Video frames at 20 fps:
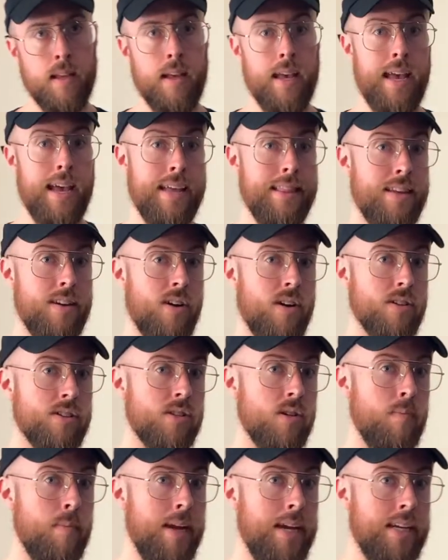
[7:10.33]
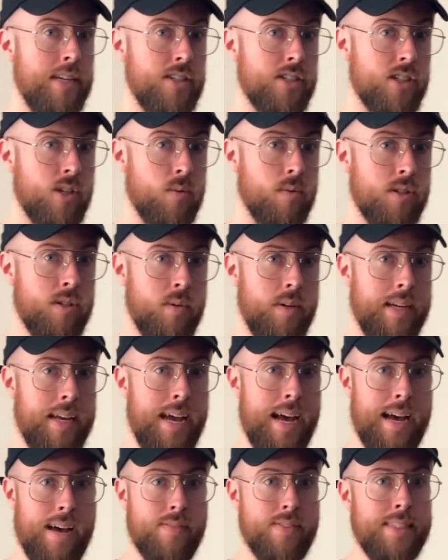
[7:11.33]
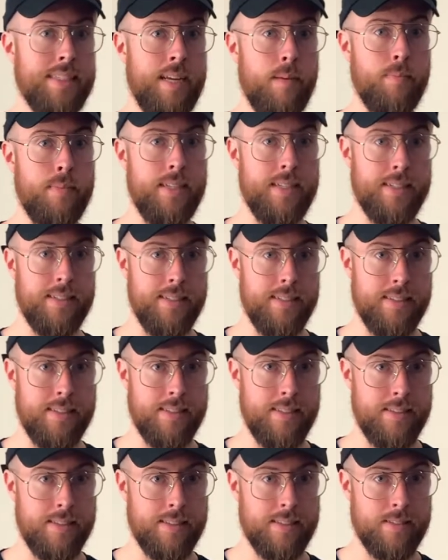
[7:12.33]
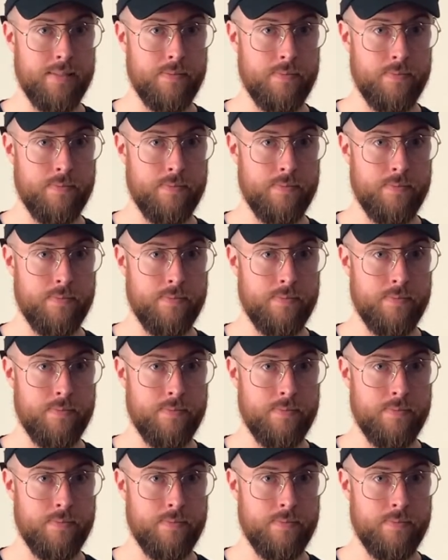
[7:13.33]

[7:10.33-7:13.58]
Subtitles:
And then also making sure we're doing half-step distances.